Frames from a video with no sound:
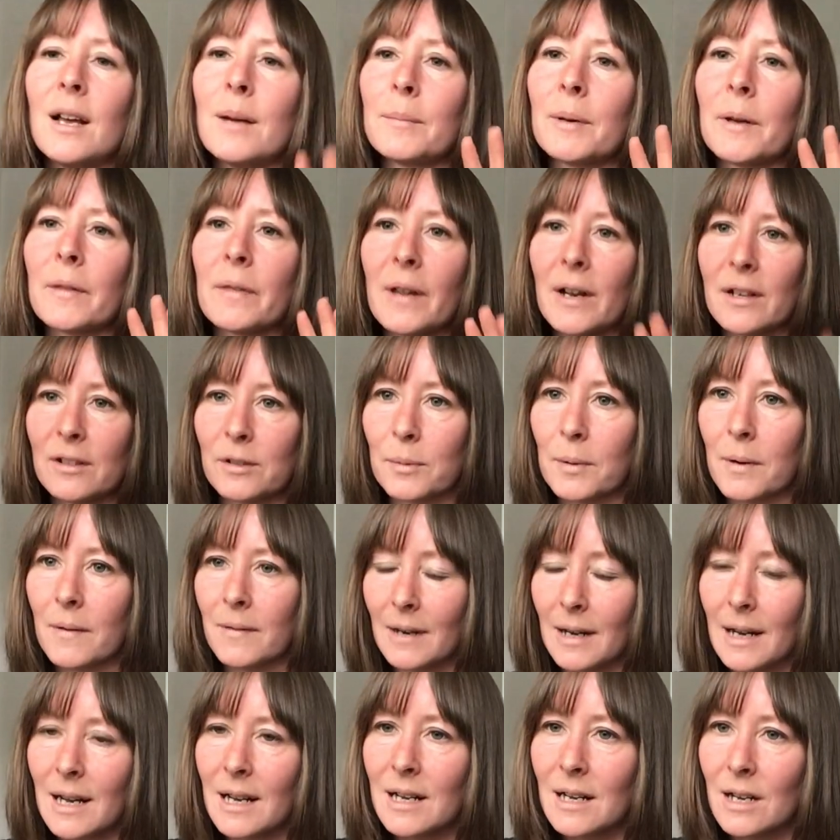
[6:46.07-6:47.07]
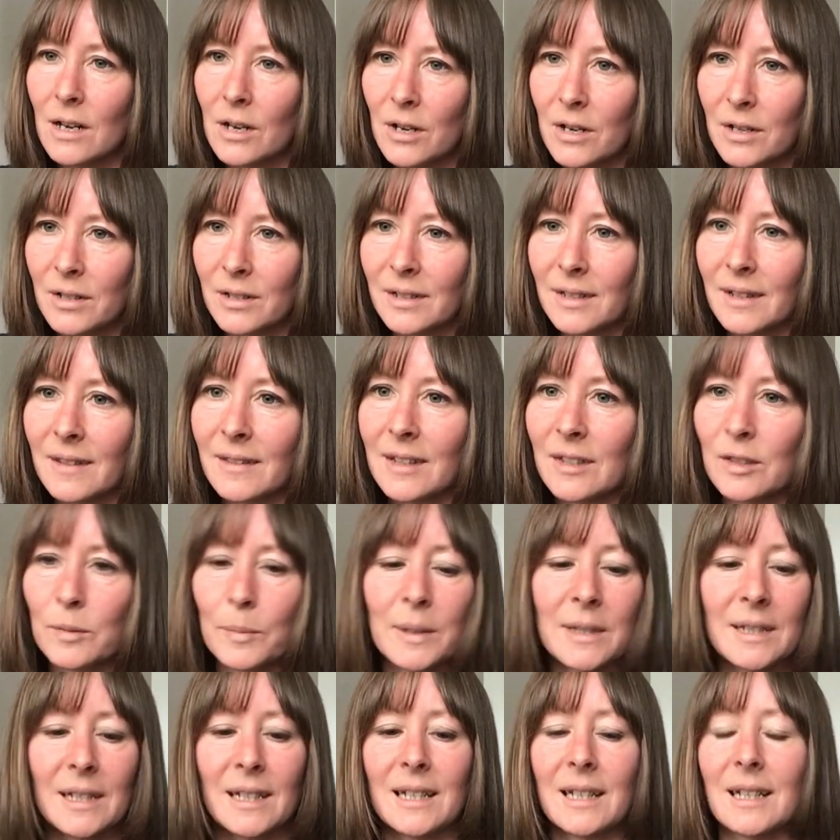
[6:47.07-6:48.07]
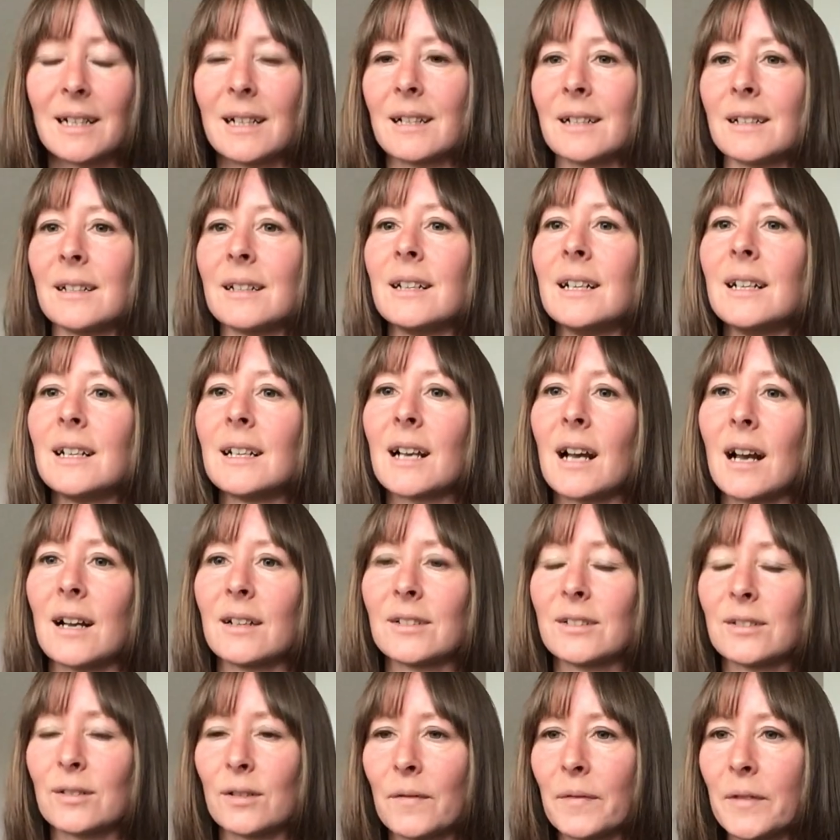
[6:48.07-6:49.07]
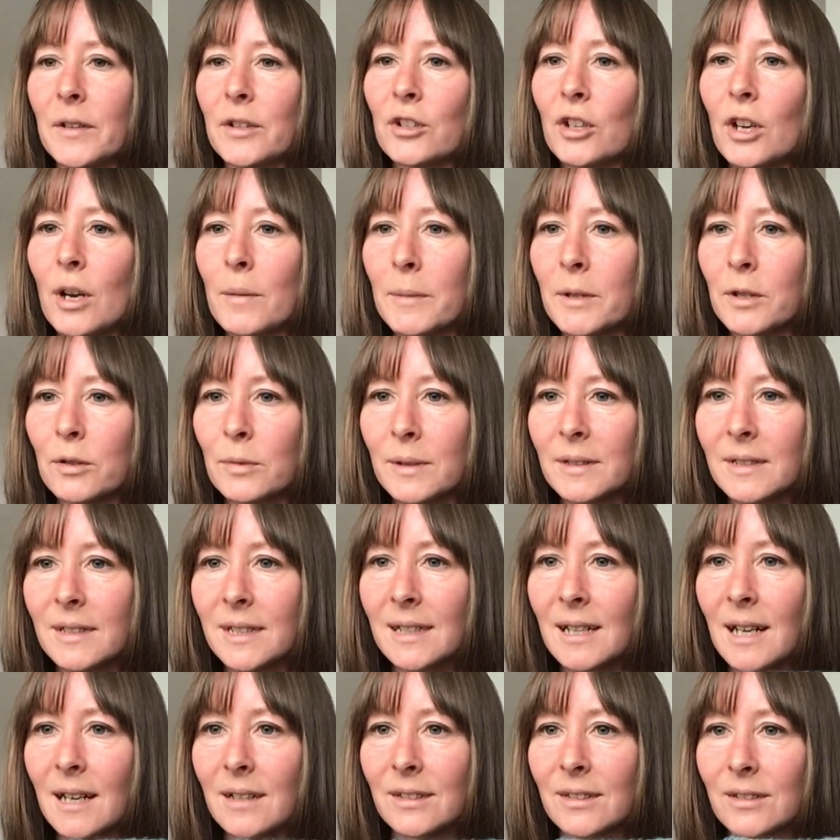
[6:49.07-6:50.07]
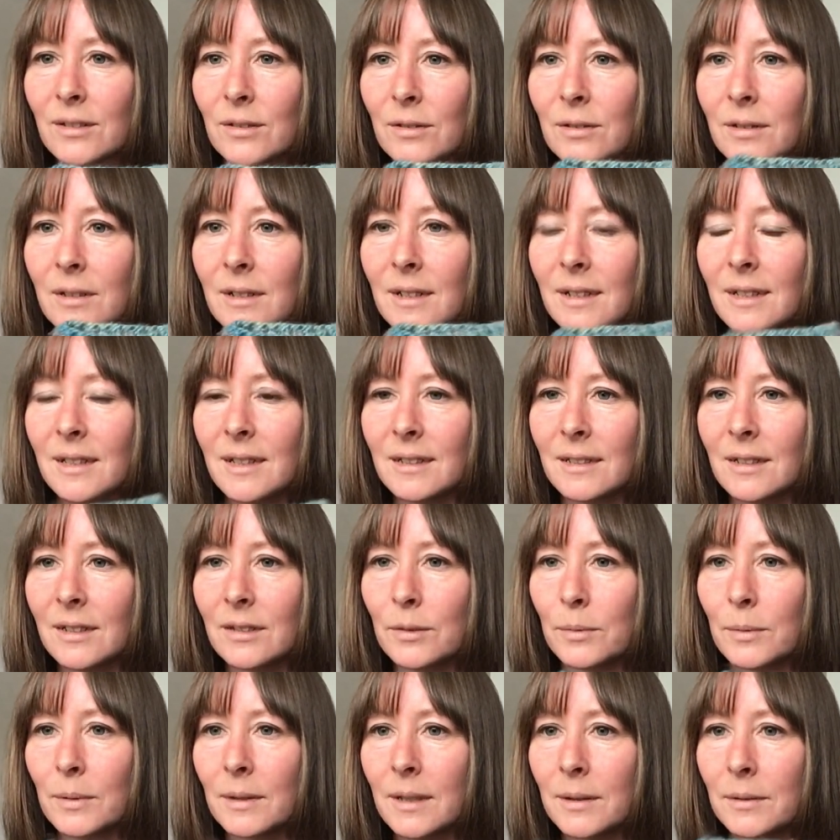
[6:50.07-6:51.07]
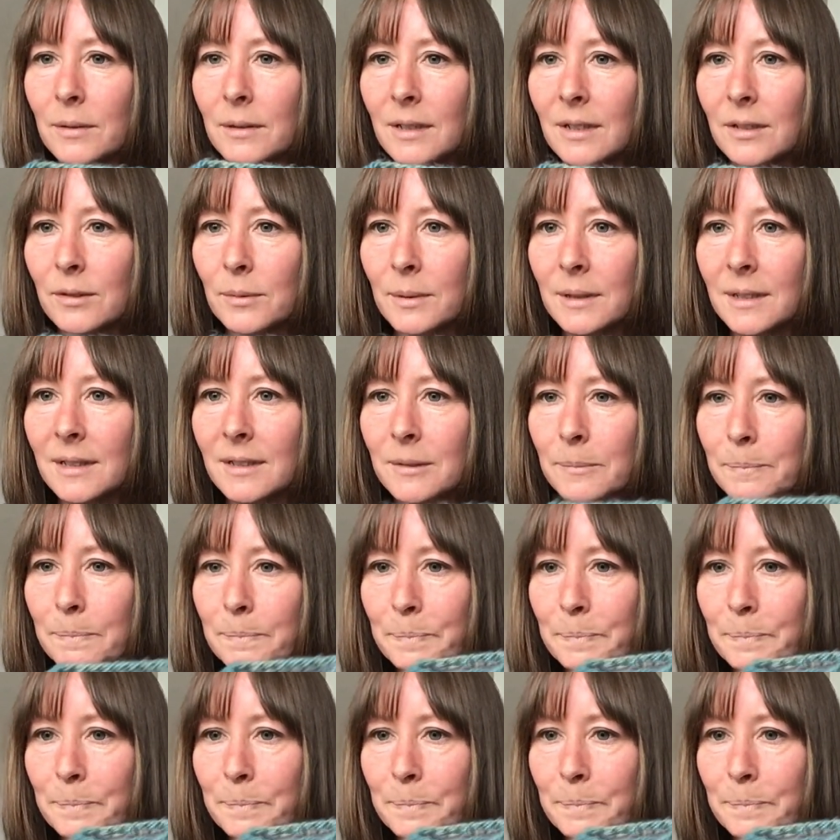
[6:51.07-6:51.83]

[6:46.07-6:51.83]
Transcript: but that's where I learned this particular cast on, the German twisted cast on. I think that's what this one is.